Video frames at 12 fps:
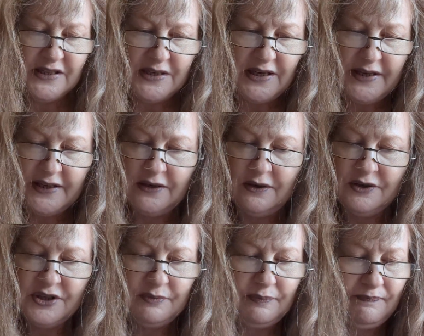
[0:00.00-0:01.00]
as I had
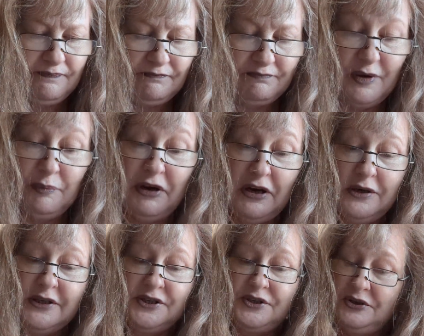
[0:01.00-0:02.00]
lost my
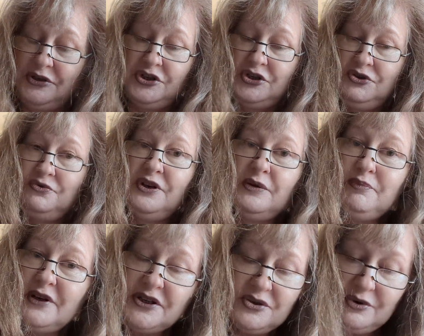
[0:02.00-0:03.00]
Paris
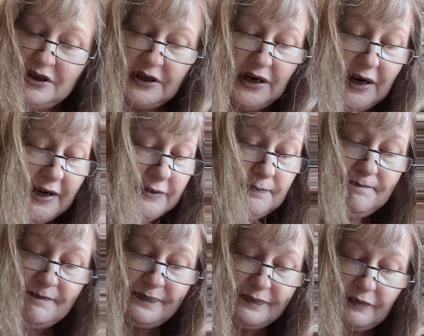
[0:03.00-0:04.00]
street-by-street guide
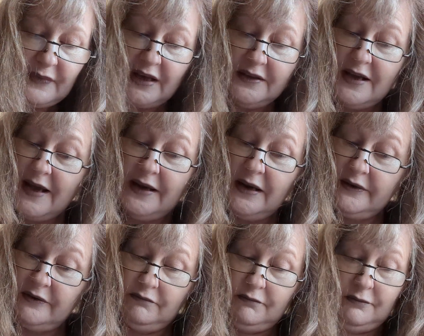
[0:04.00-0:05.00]
in the
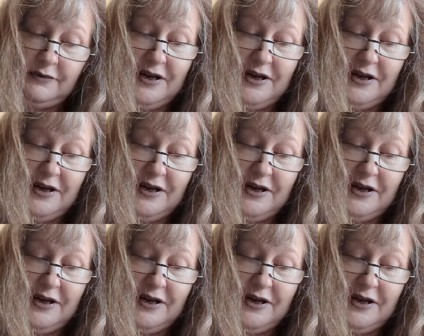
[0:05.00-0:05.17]
80s.